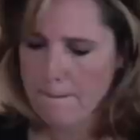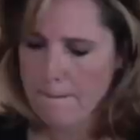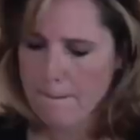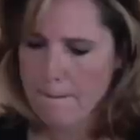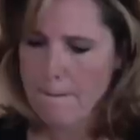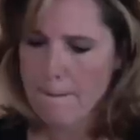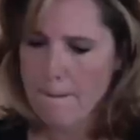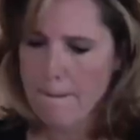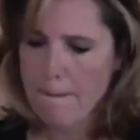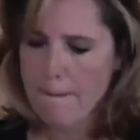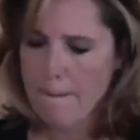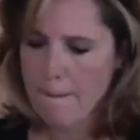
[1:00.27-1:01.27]

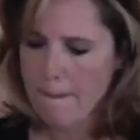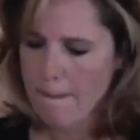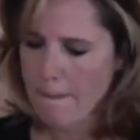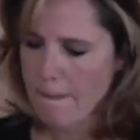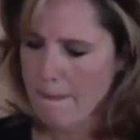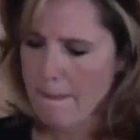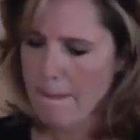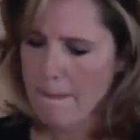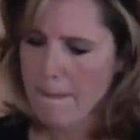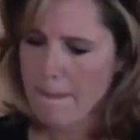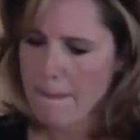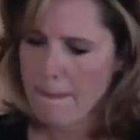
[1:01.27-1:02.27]
Nobody speaks.